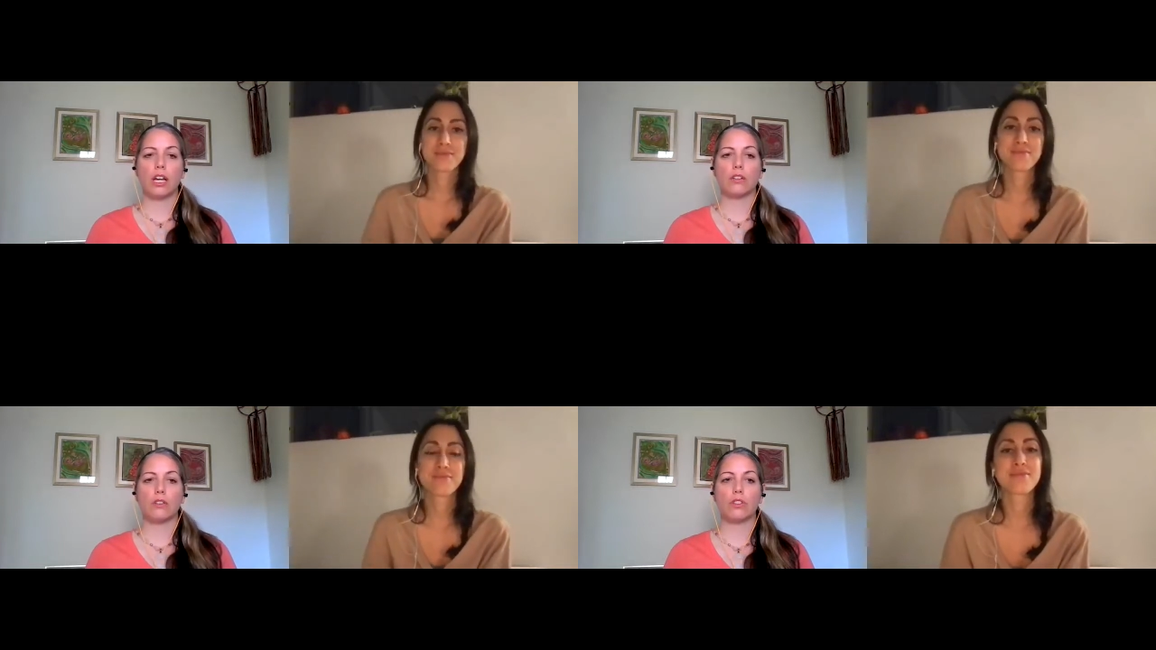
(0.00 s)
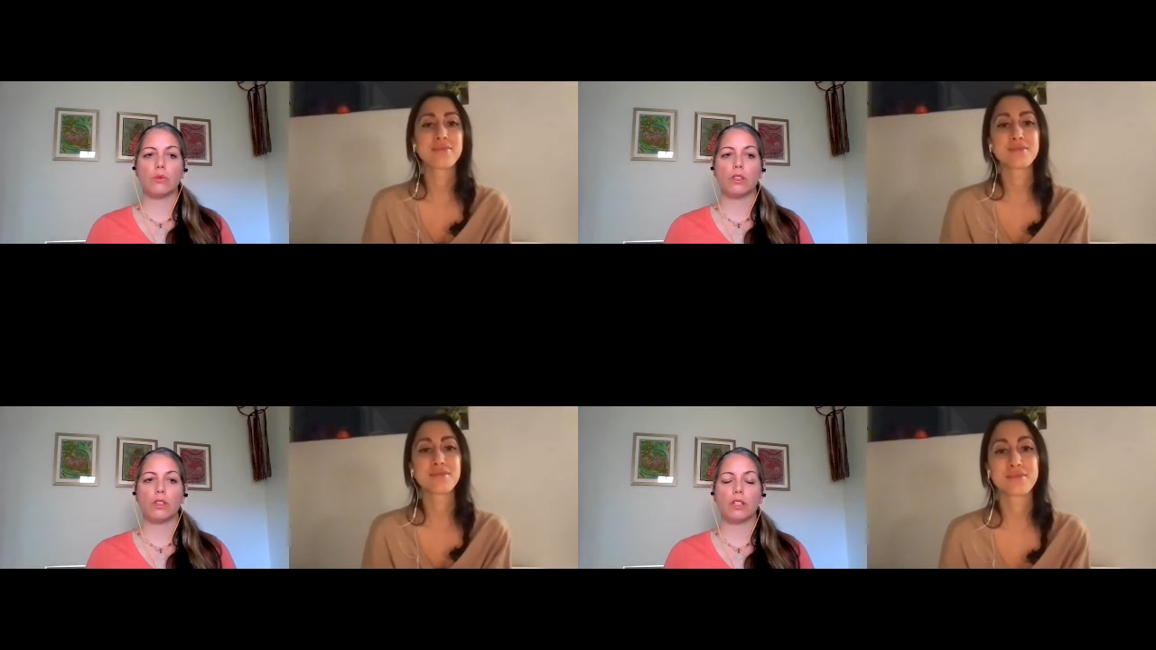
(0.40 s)
Speaker 1: energy
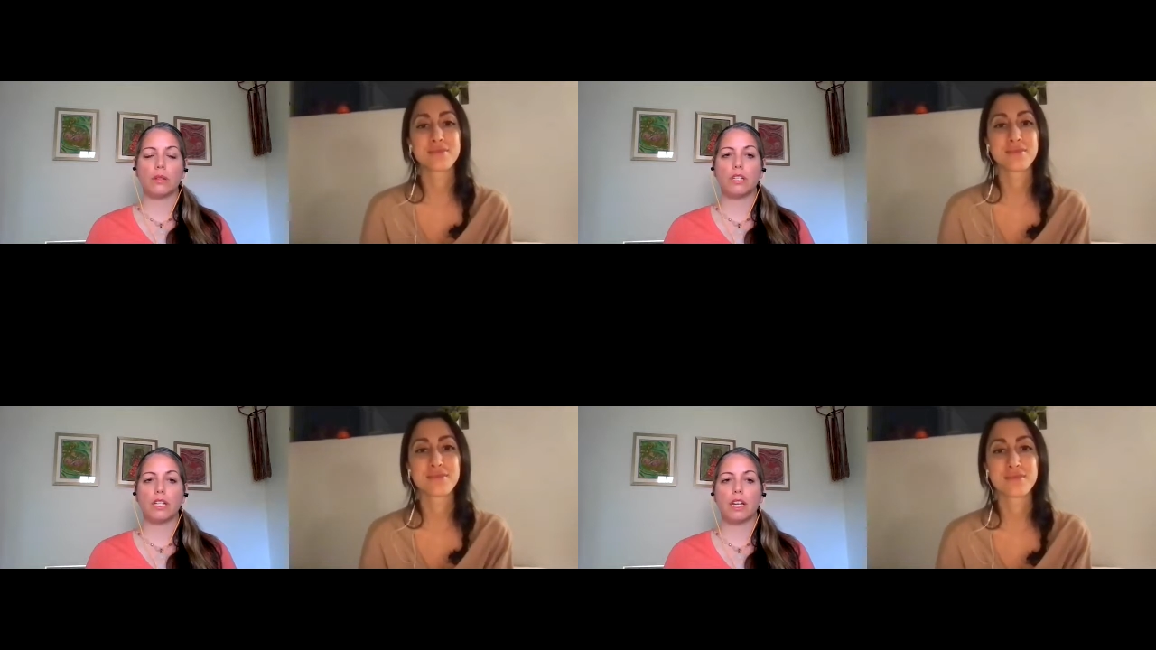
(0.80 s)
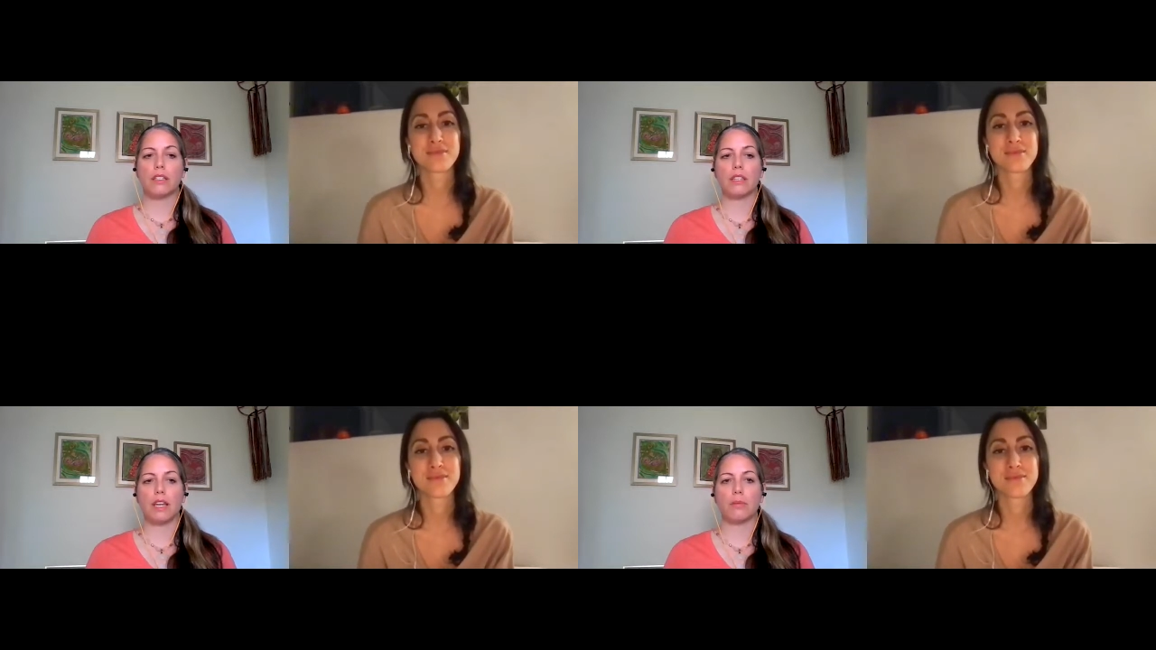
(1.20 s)
within them to get
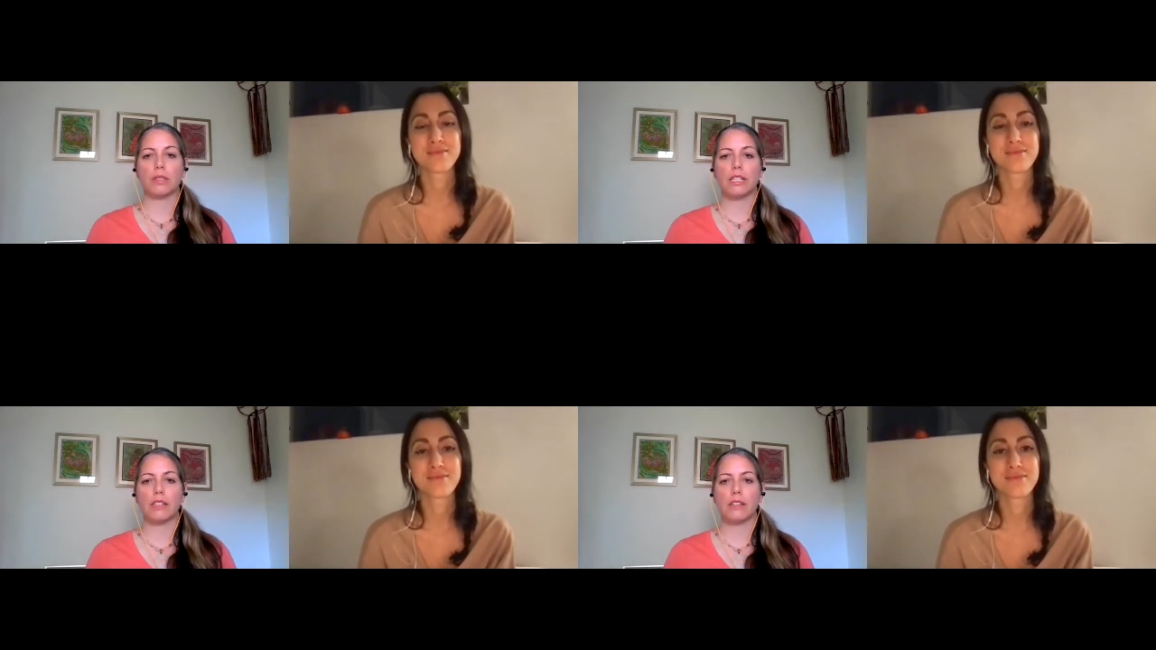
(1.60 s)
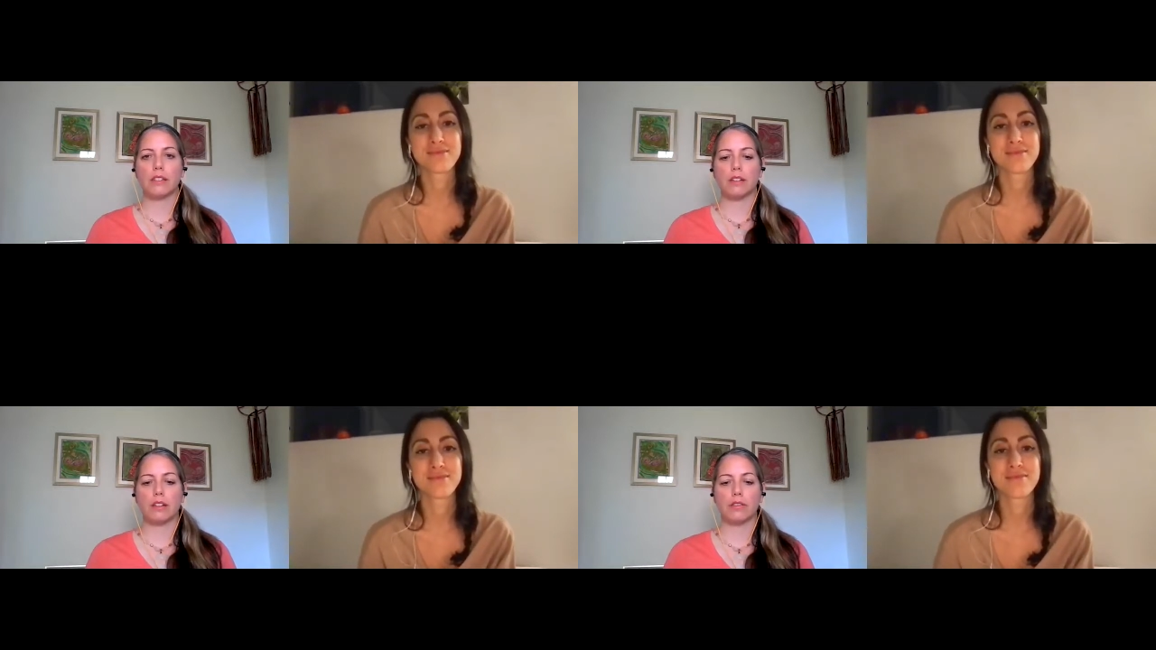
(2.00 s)
to that place
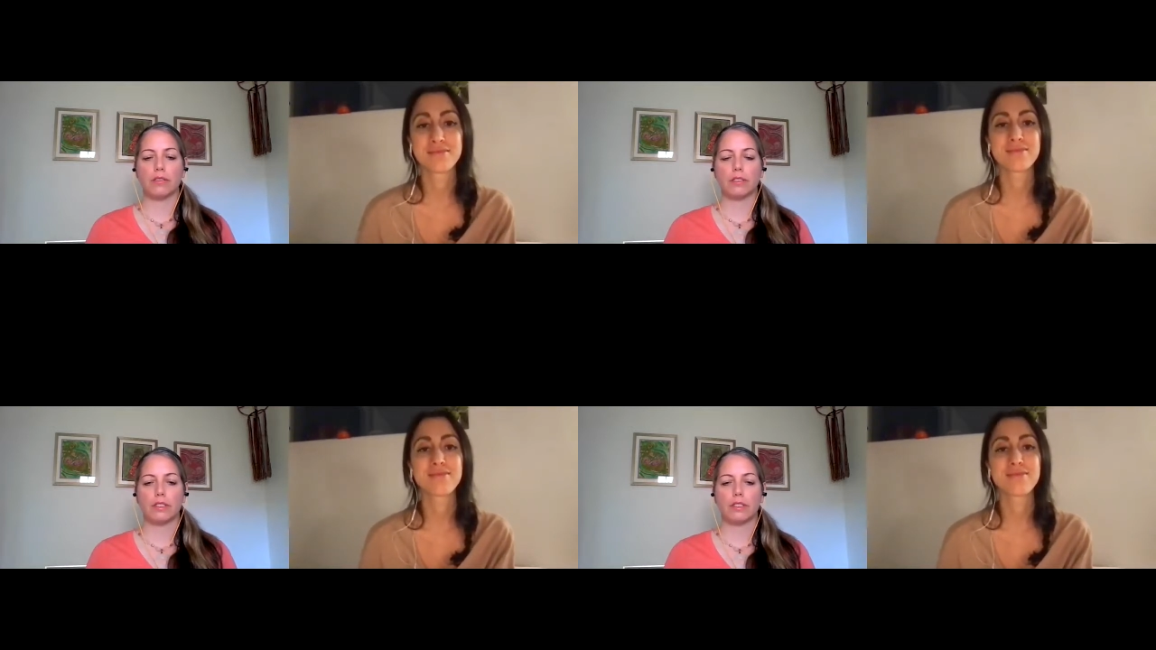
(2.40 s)
you know